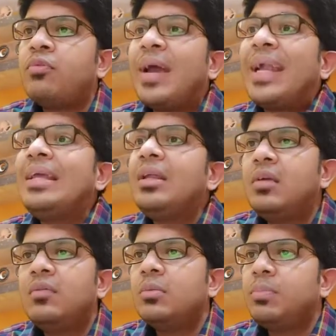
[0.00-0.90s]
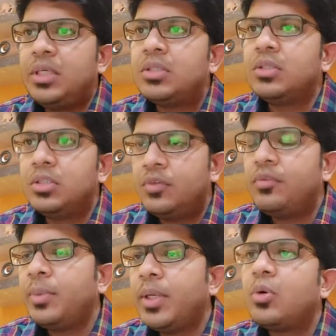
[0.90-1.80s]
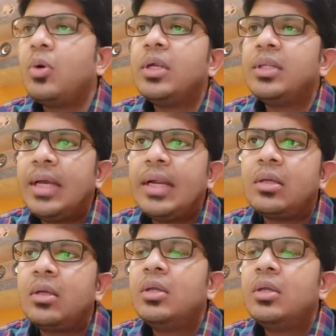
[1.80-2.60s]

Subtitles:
fatty liver patients, if you might call it that,